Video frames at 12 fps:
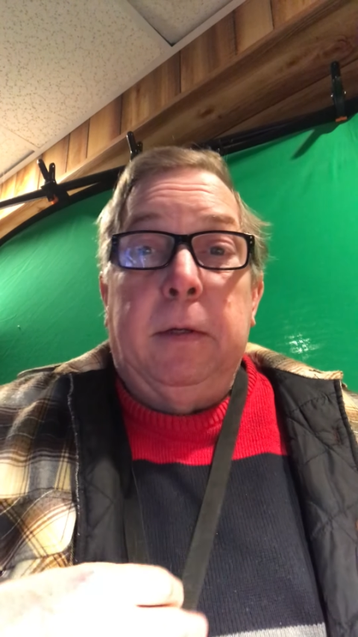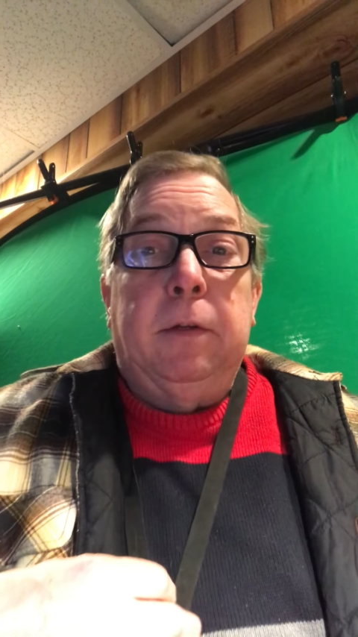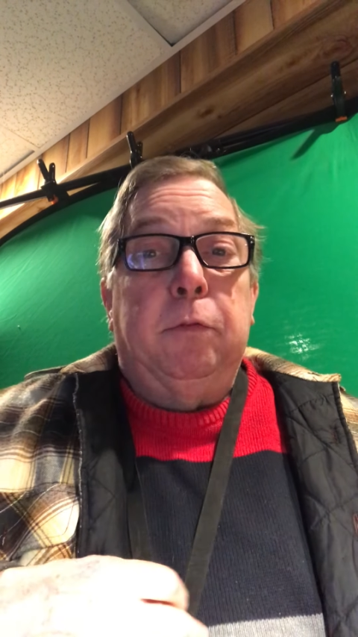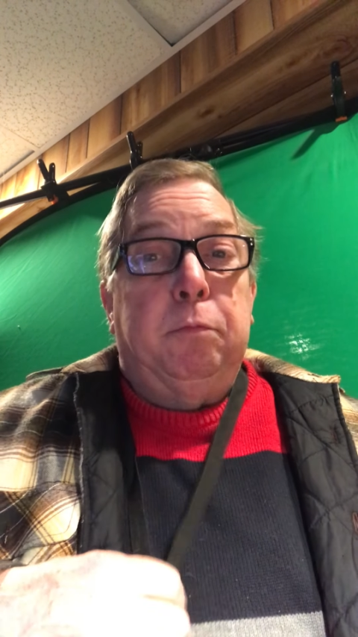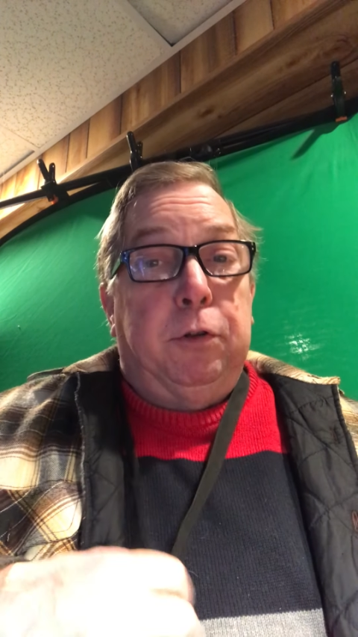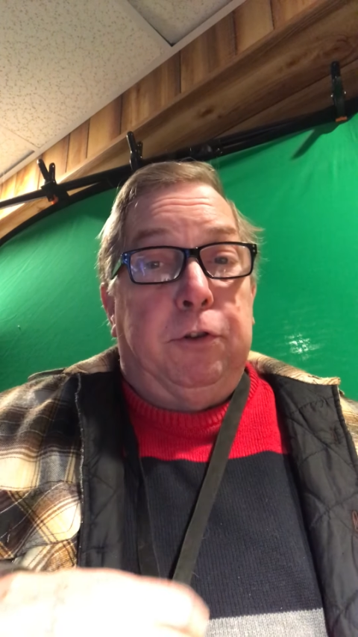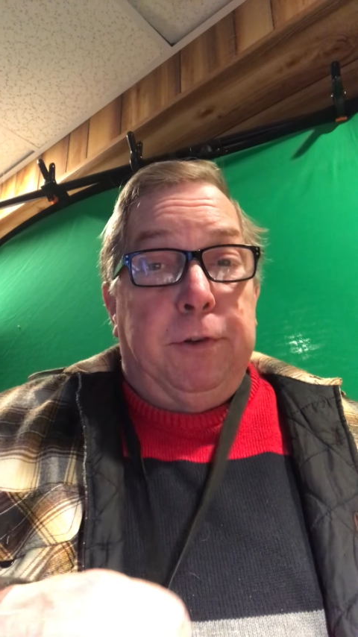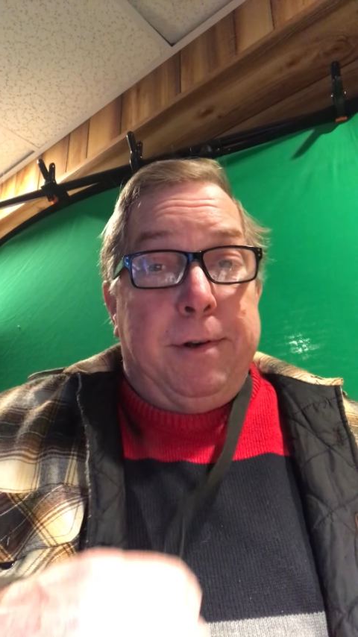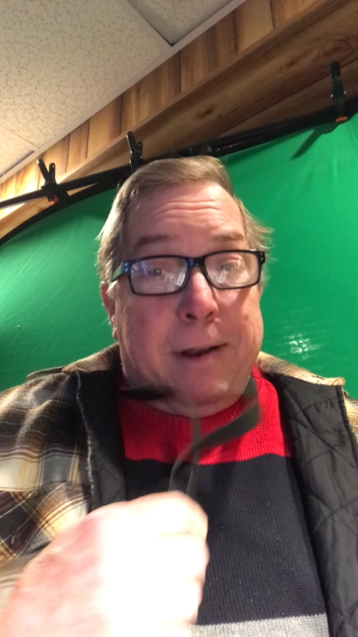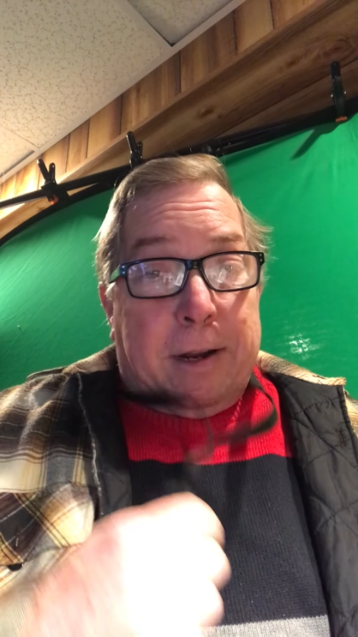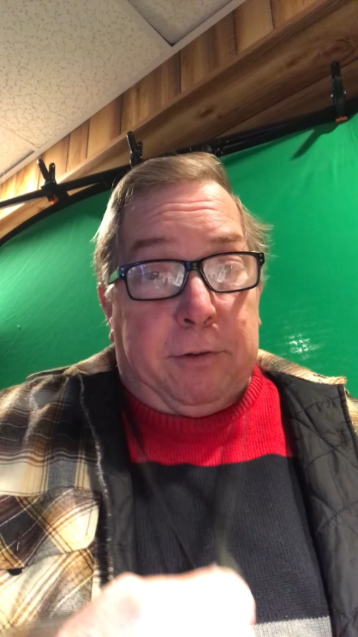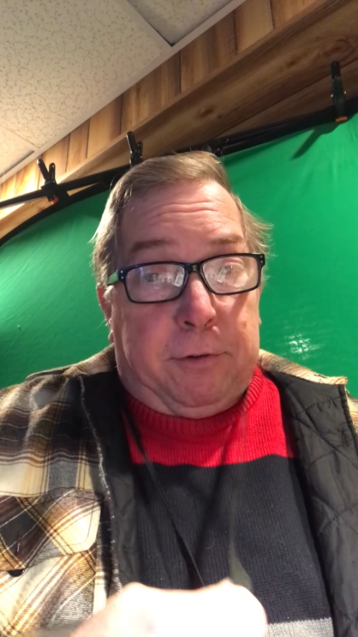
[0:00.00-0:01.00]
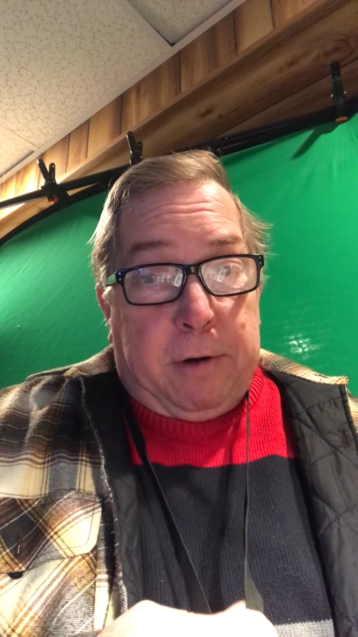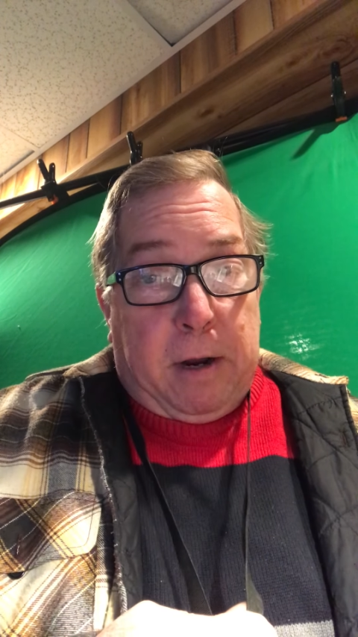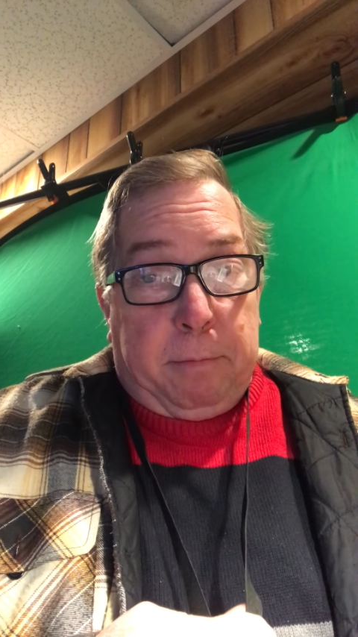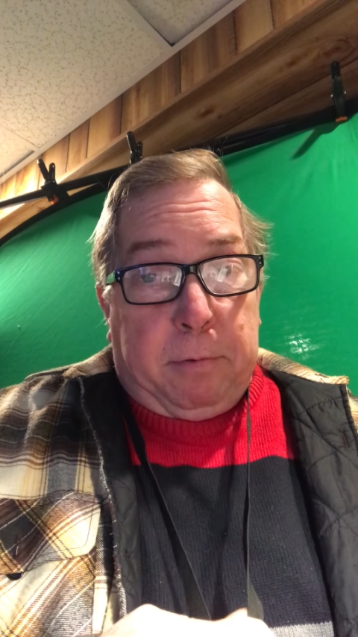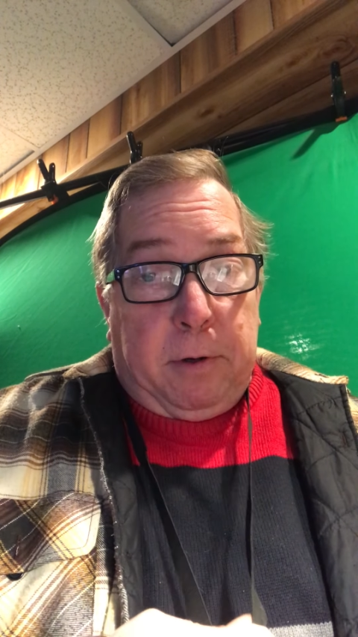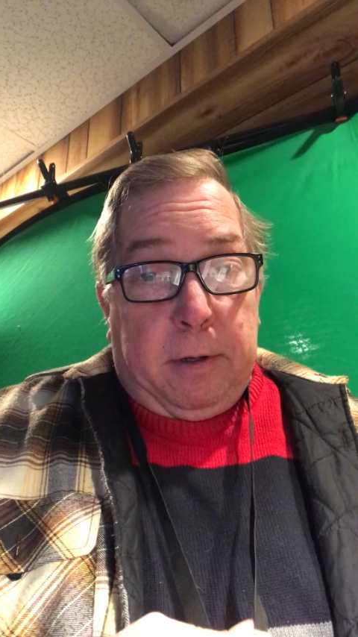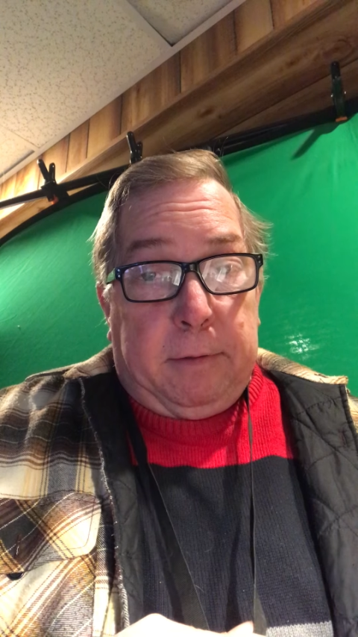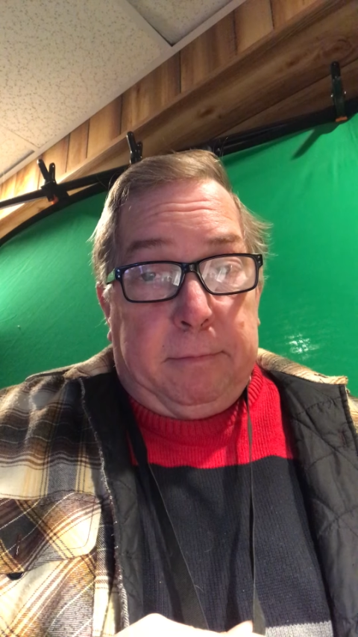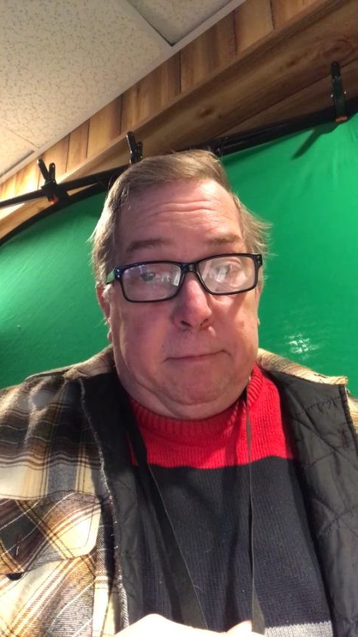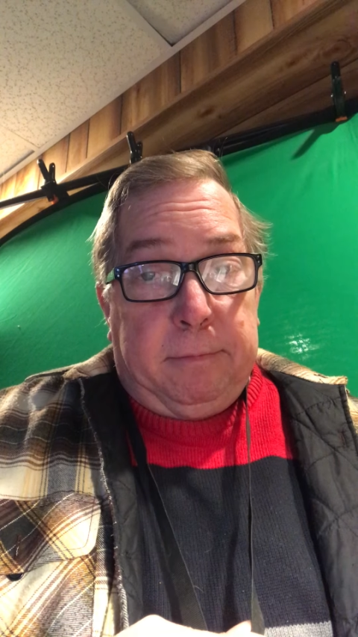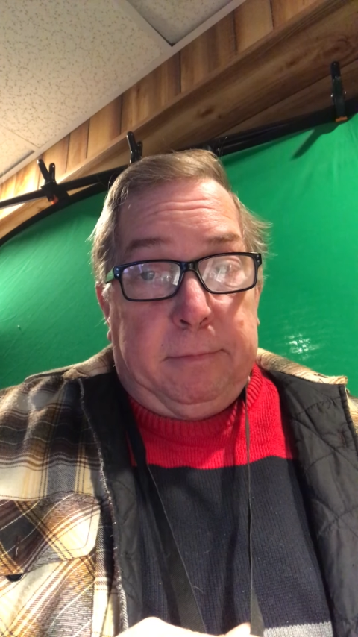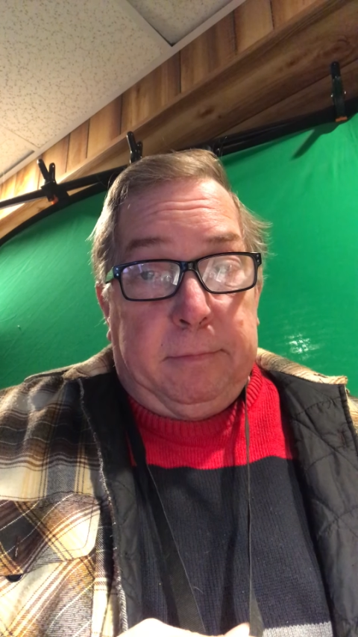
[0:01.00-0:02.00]
is put your neck strap on,
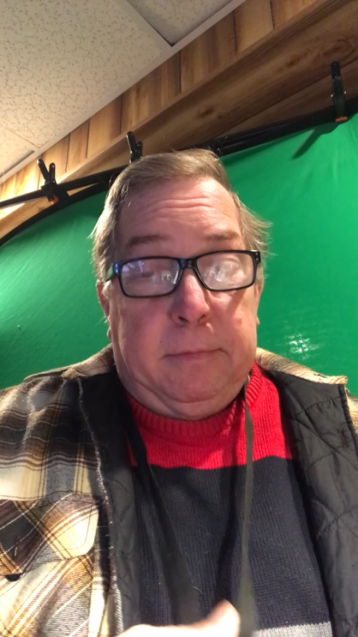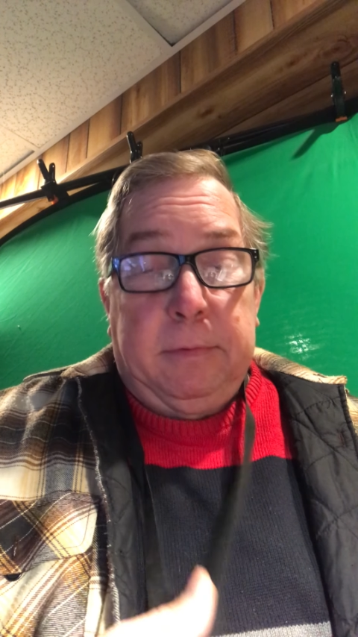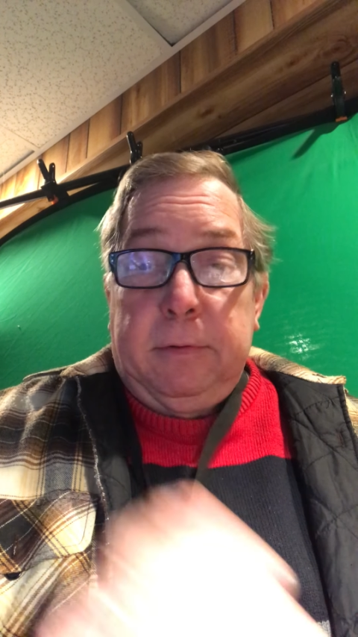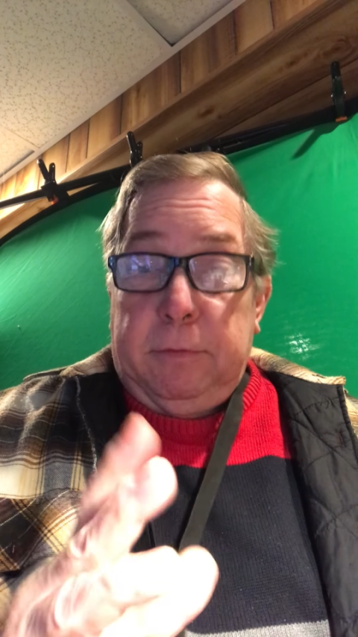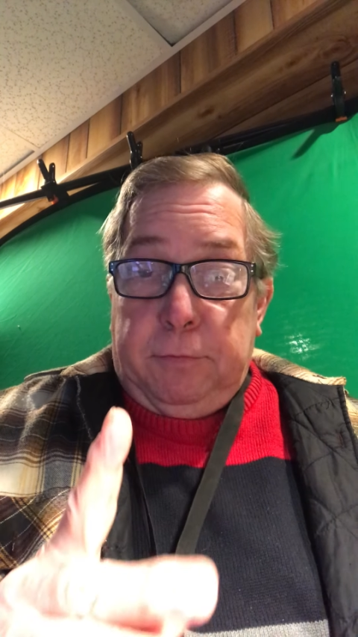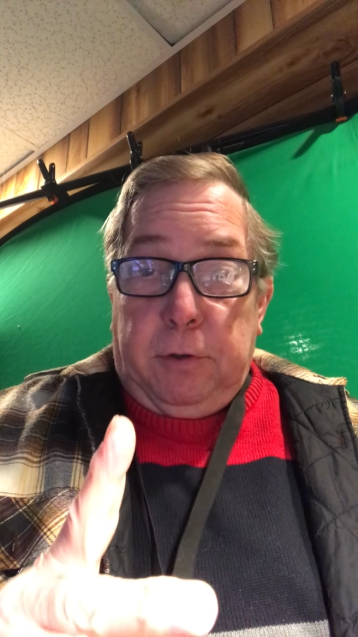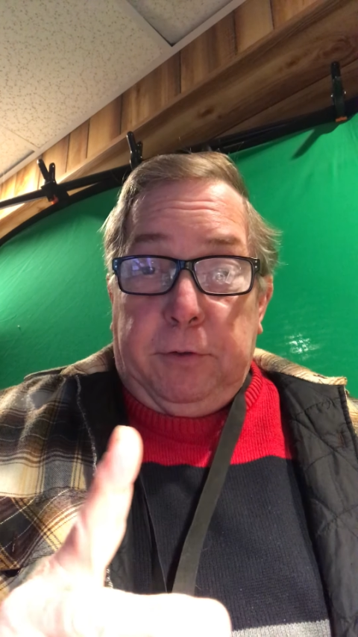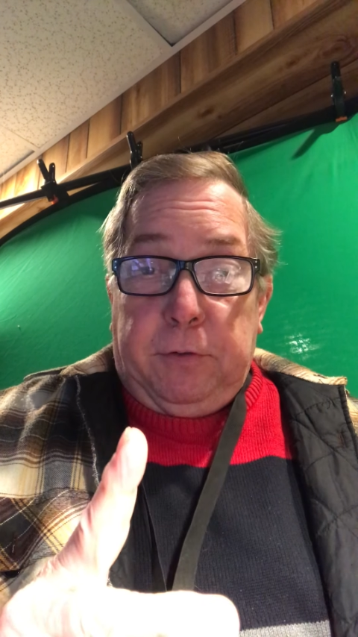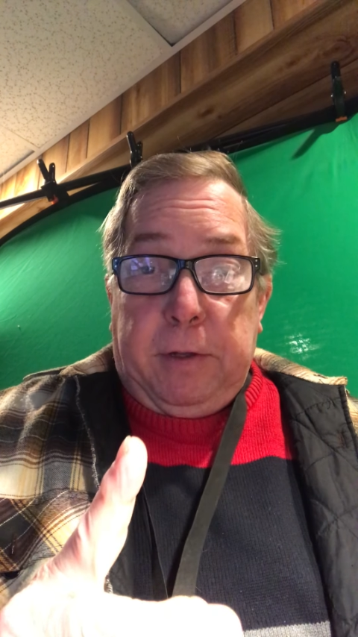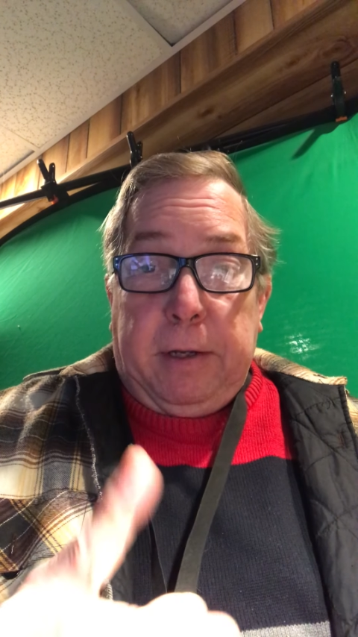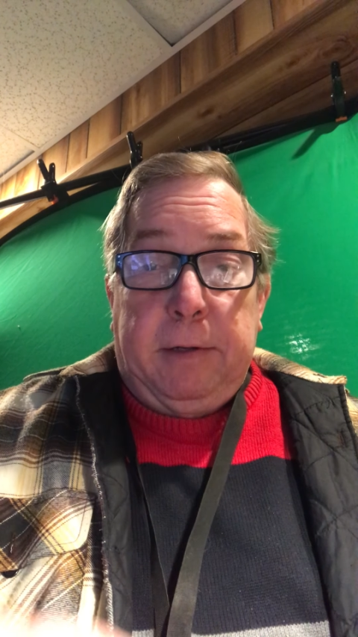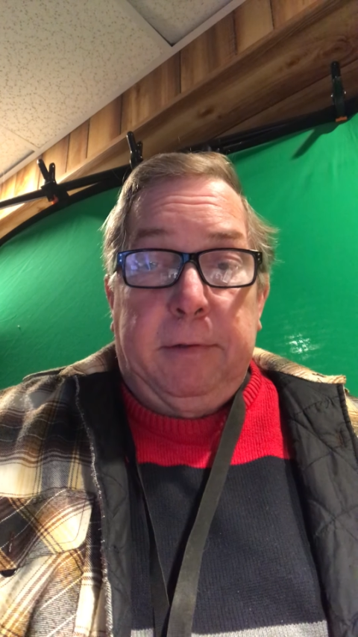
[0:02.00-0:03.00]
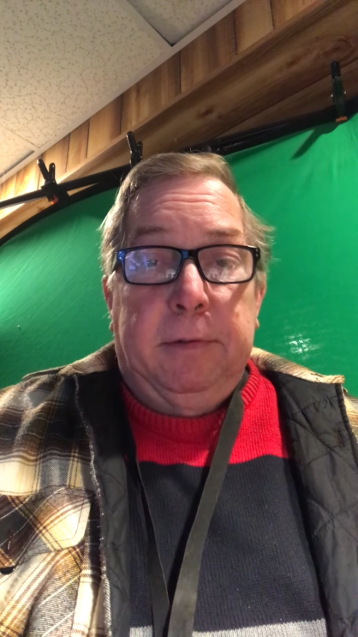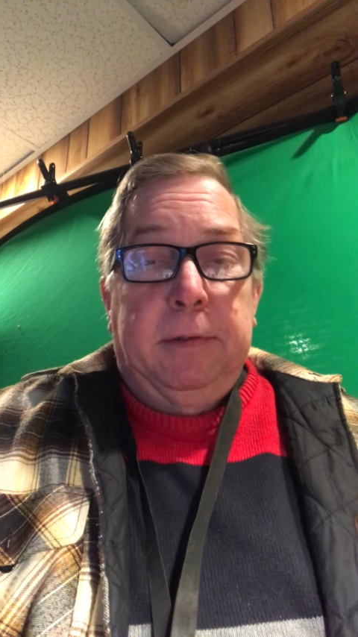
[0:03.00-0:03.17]
the first thing,